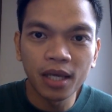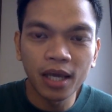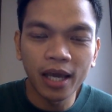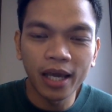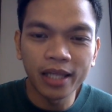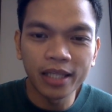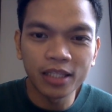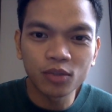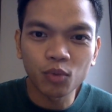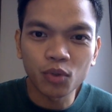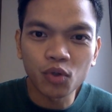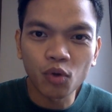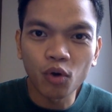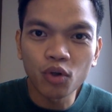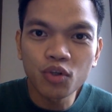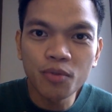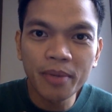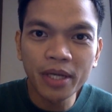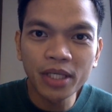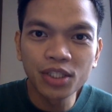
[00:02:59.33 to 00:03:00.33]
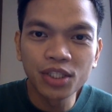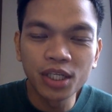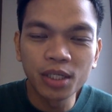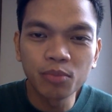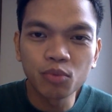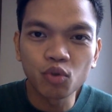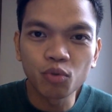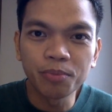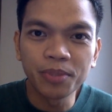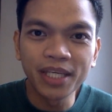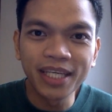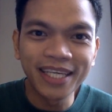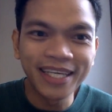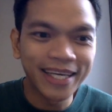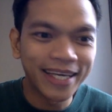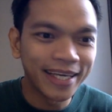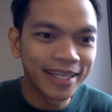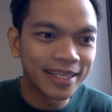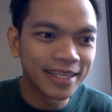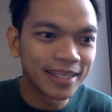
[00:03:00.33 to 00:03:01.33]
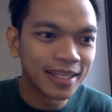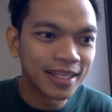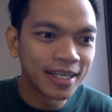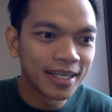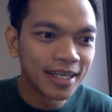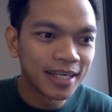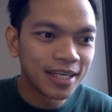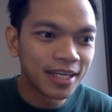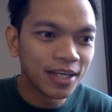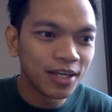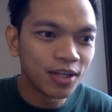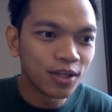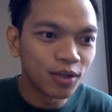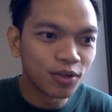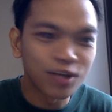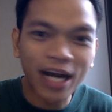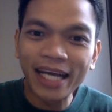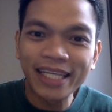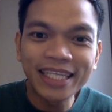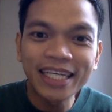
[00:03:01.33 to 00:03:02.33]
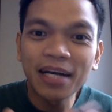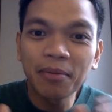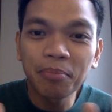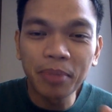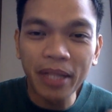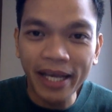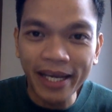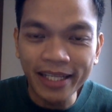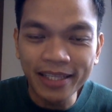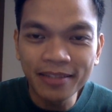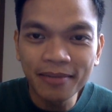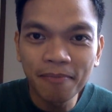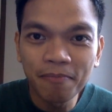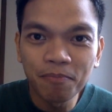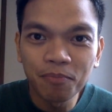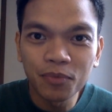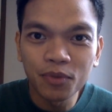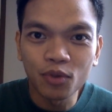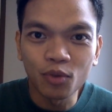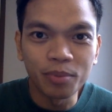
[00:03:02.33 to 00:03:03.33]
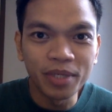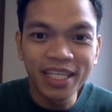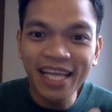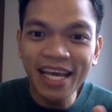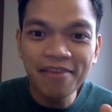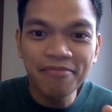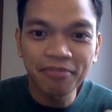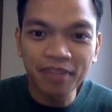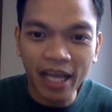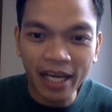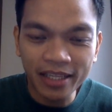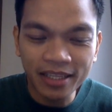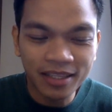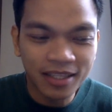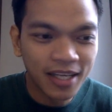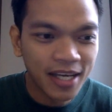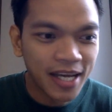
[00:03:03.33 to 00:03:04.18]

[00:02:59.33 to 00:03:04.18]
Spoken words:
And it was also my dream to be in, riding a plane, to be in a flight,